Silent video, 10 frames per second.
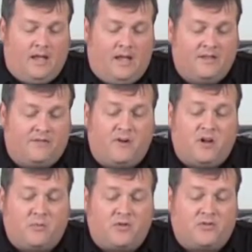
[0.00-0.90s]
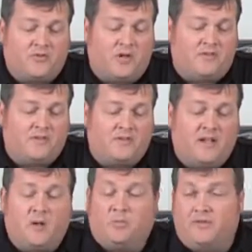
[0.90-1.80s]
as a fire marshal's office to
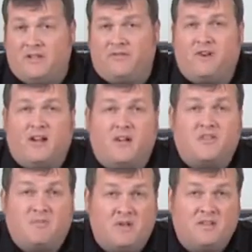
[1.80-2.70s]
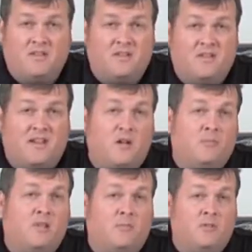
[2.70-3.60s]
help prevent fires in businesses and
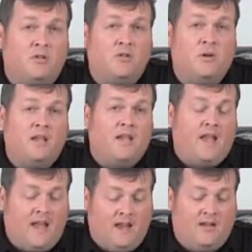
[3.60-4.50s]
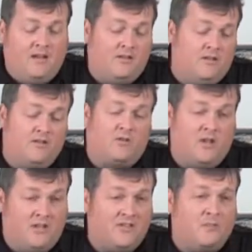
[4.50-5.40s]
help keep you and your
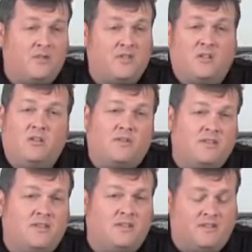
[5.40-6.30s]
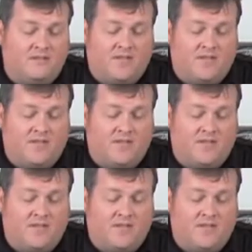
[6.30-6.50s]
customers and all of our citizens